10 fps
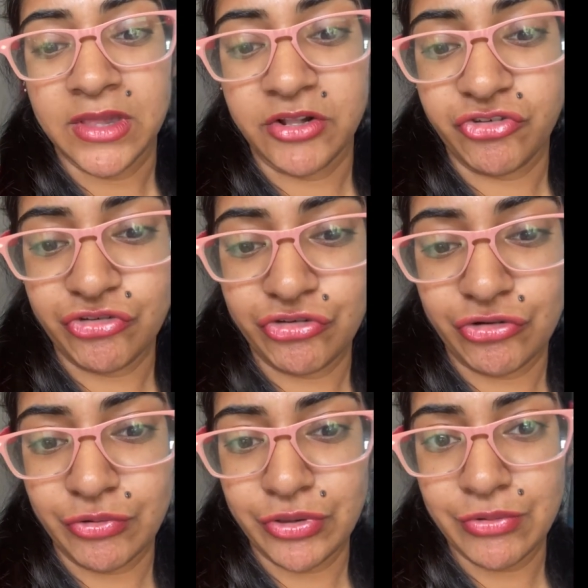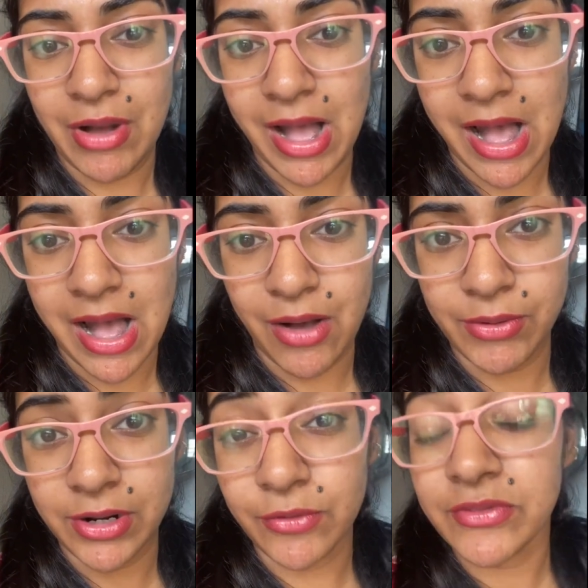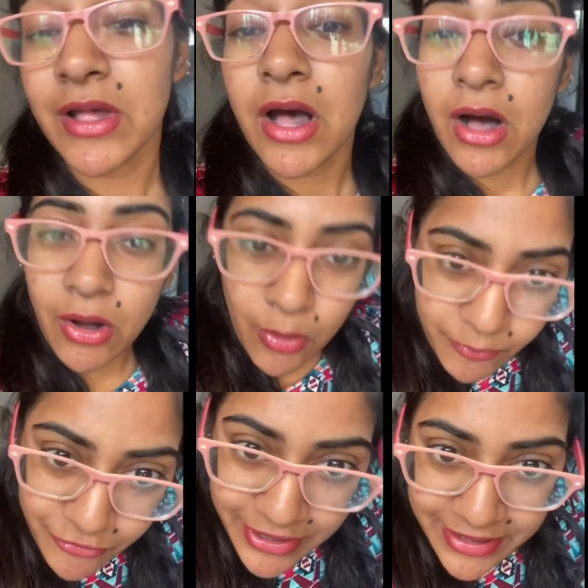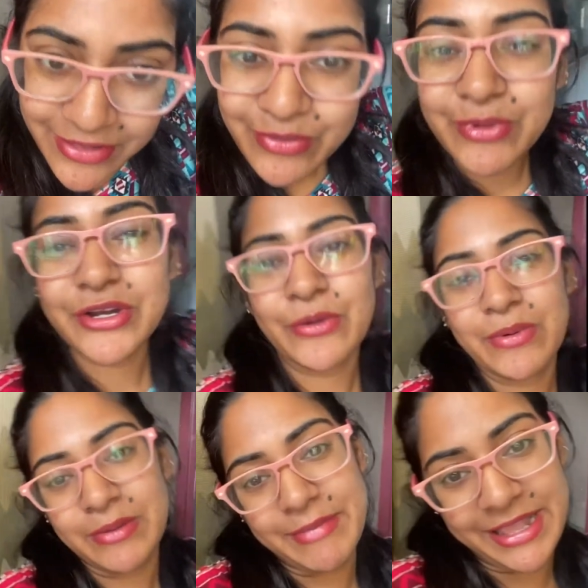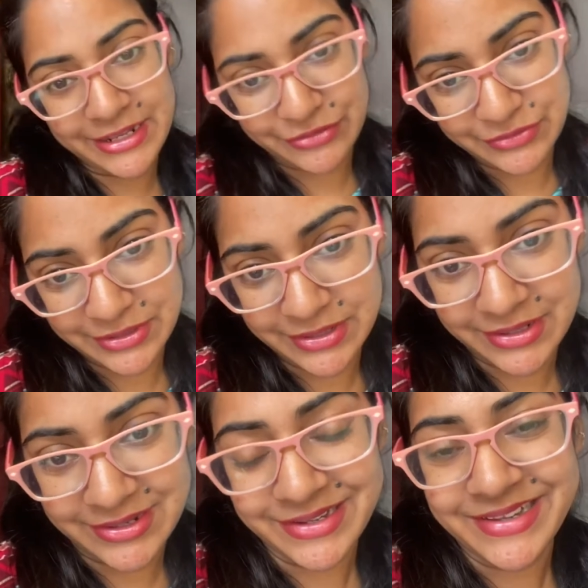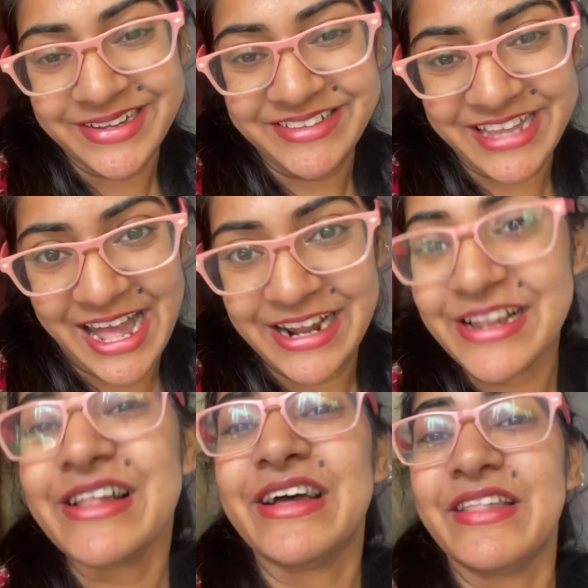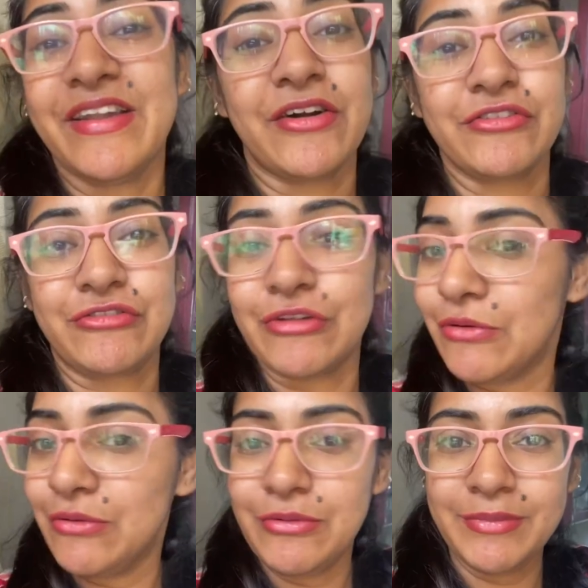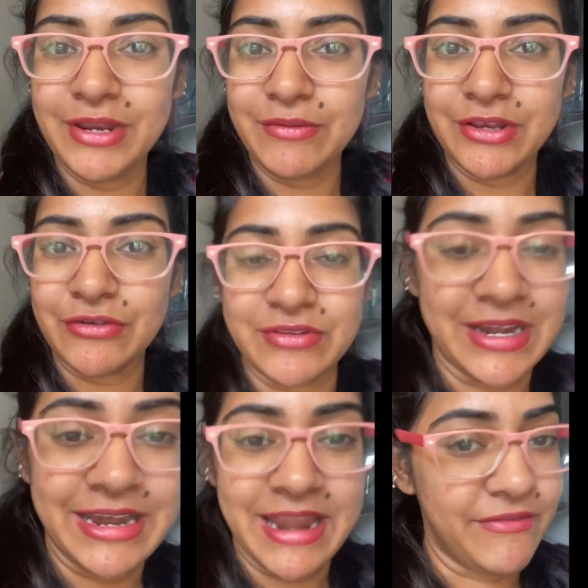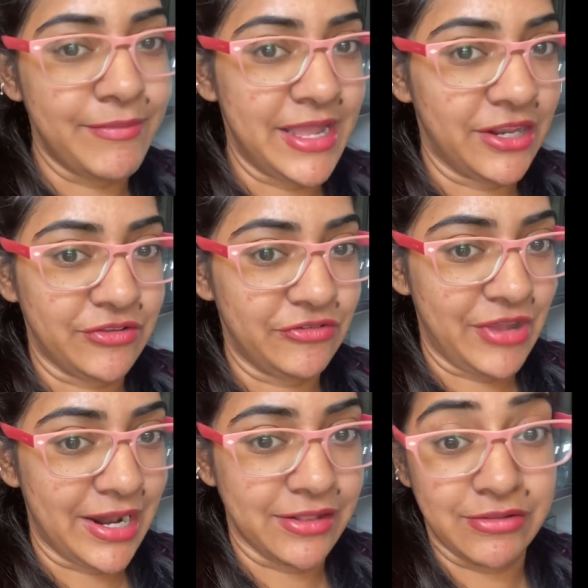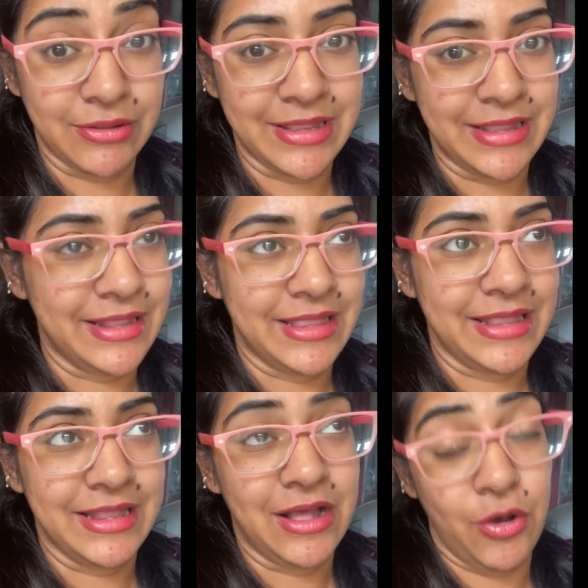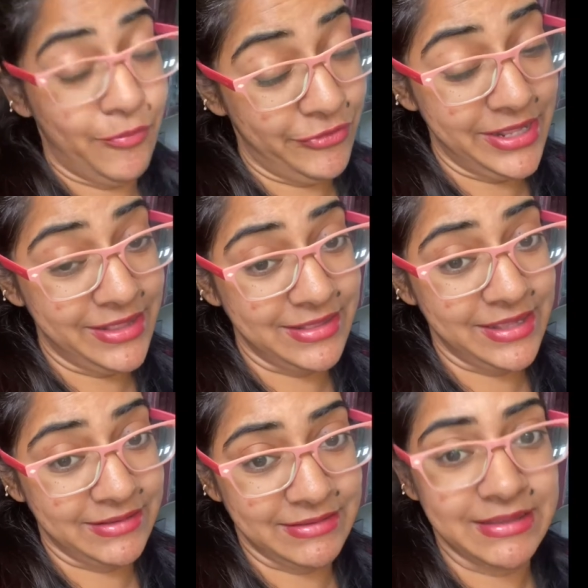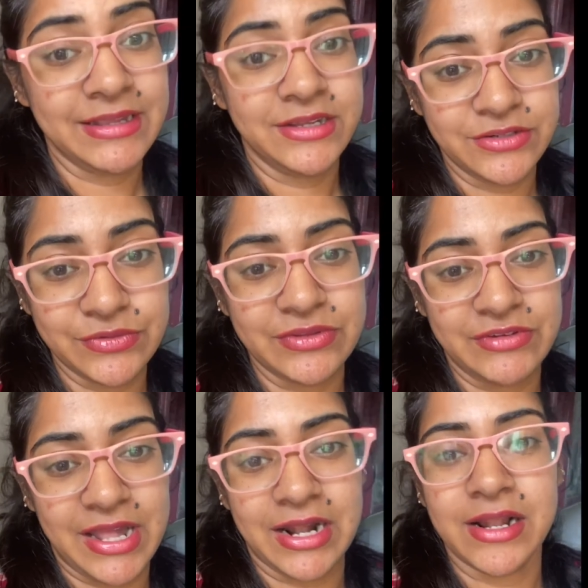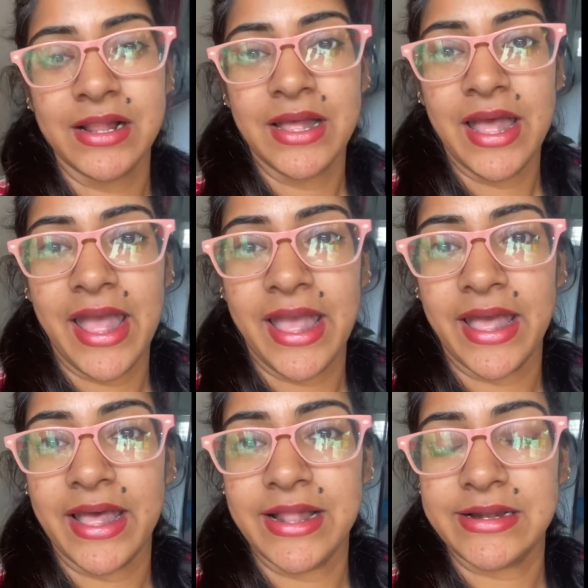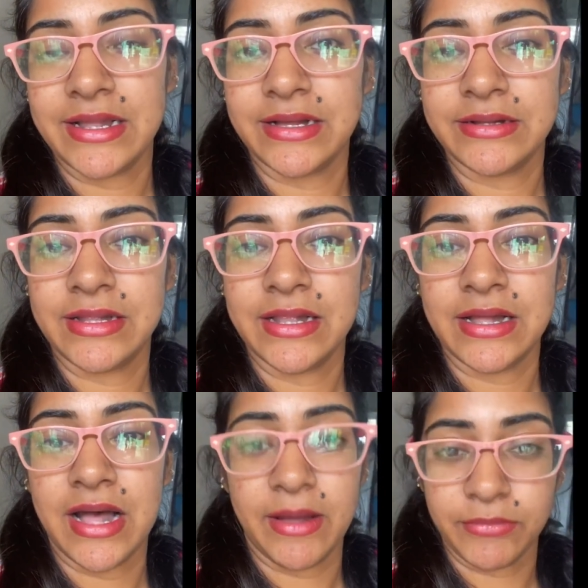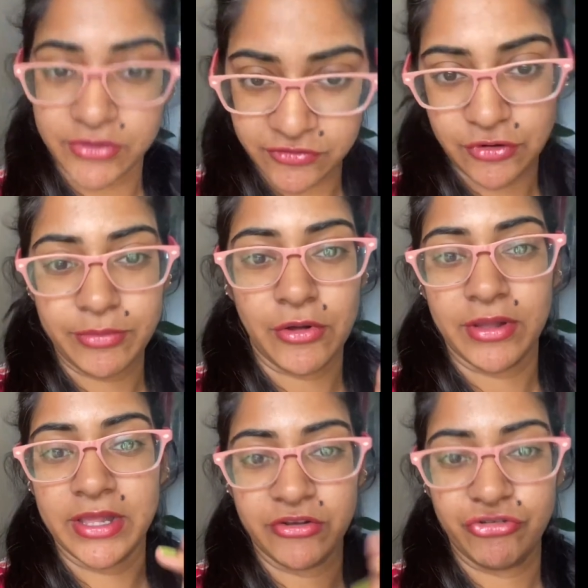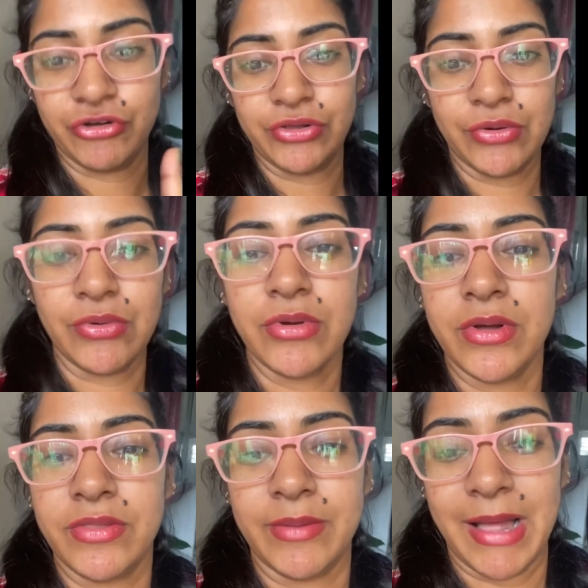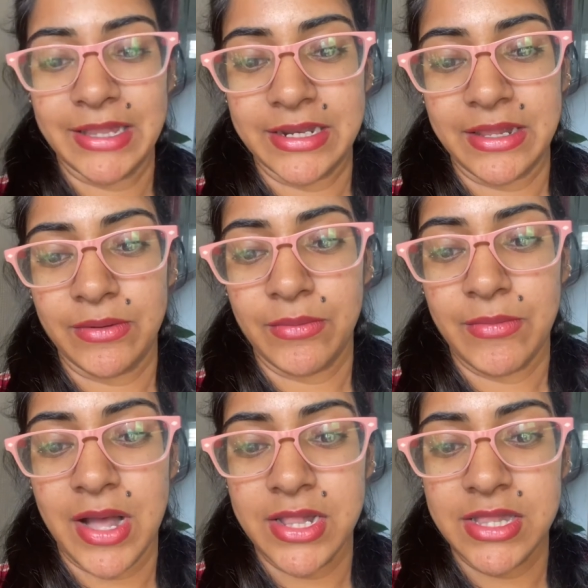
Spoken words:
I'll just show you how it looks. Hopefully this video will make it to the channel. There are so many videos that never make it to the channel. So hopefully this gets to the channel, and I'm gonna stop talking and show you the balcony. 1